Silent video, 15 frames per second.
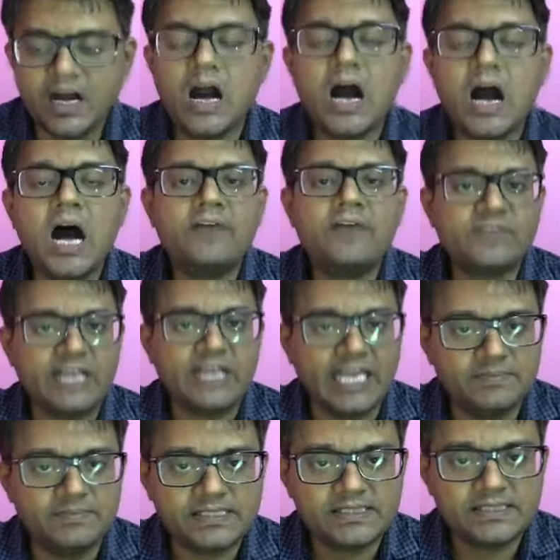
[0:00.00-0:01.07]
Half
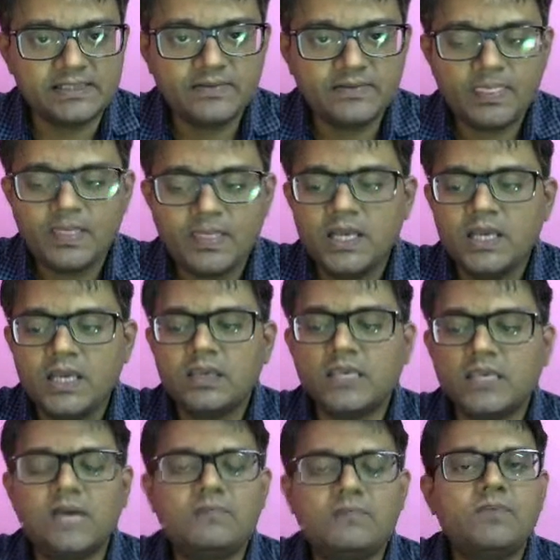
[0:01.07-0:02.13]
times
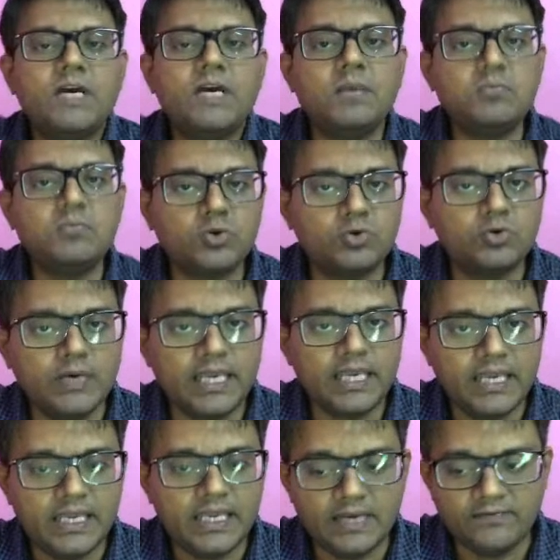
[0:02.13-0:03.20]
M1 M2
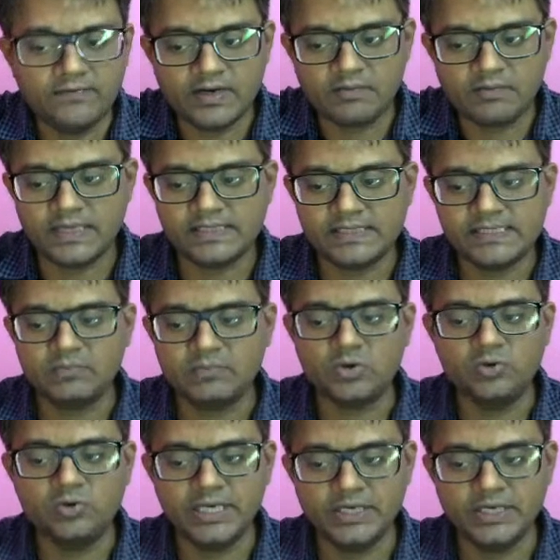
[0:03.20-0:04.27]
by M1 plus
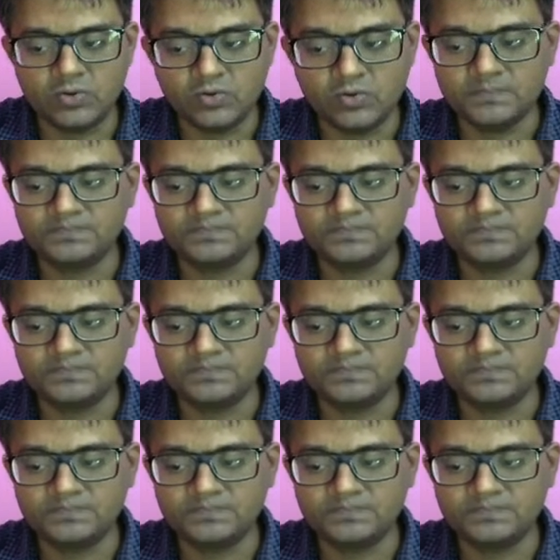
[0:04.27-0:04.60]
M2 into